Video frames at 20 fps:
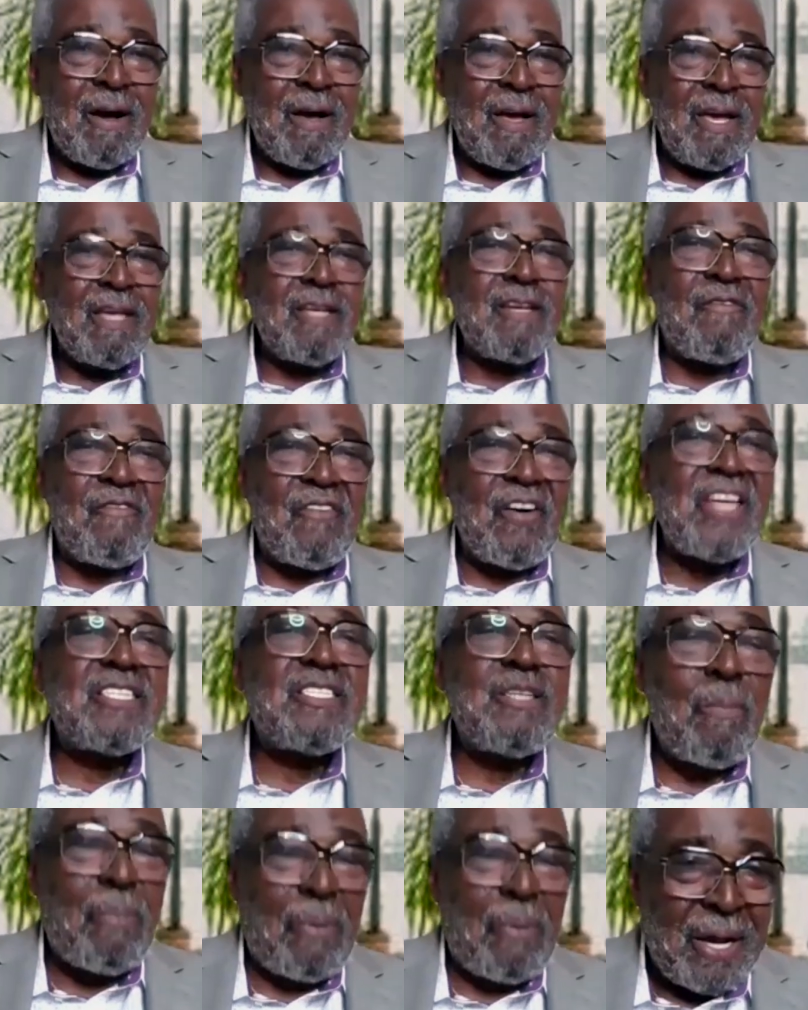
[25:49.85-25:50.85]

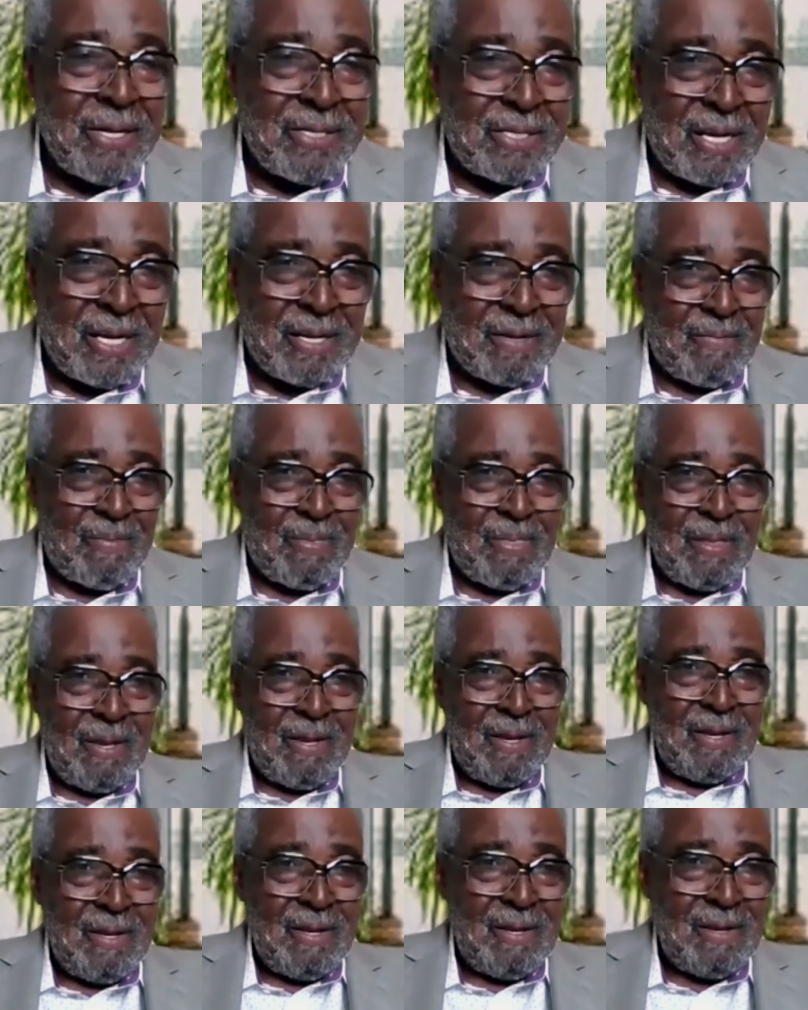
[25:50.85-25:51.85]
Innovation Project,
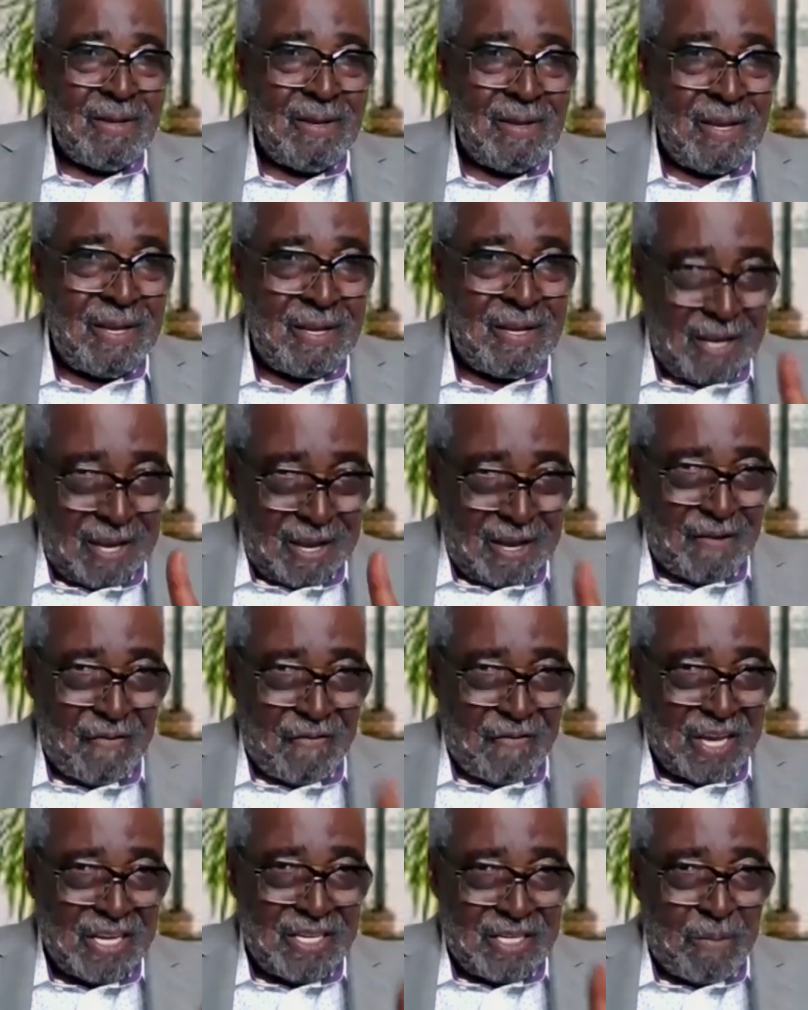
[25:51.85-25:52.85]
and the
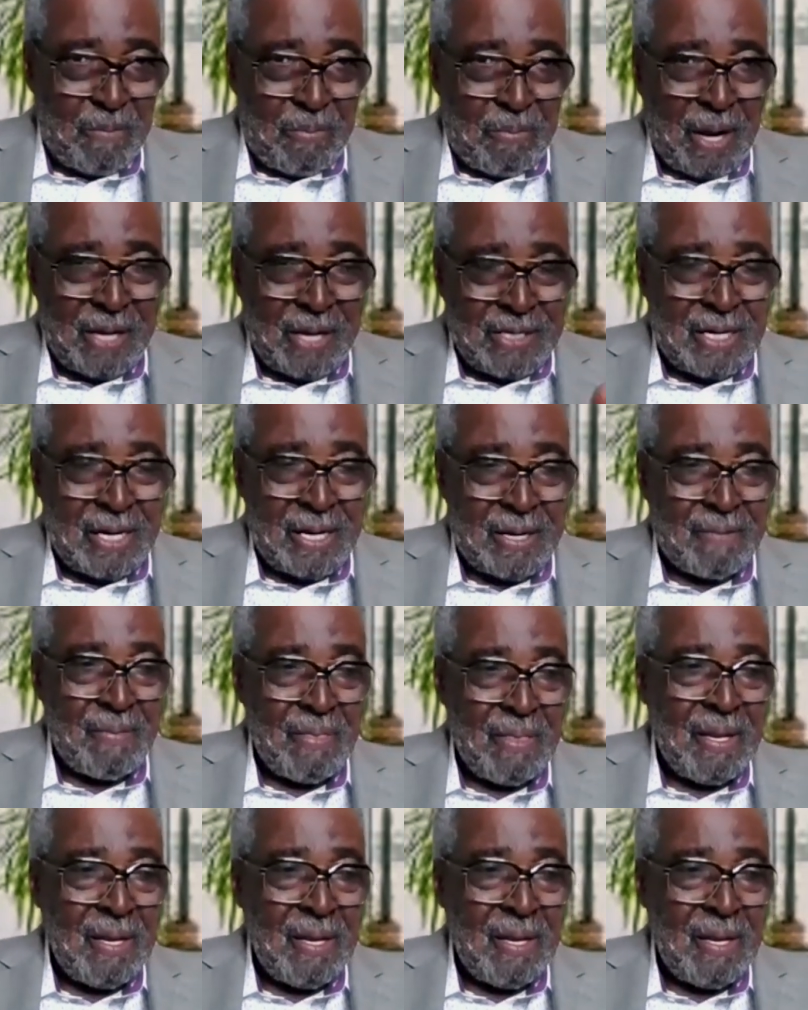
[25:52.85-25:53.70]
Innovation Project.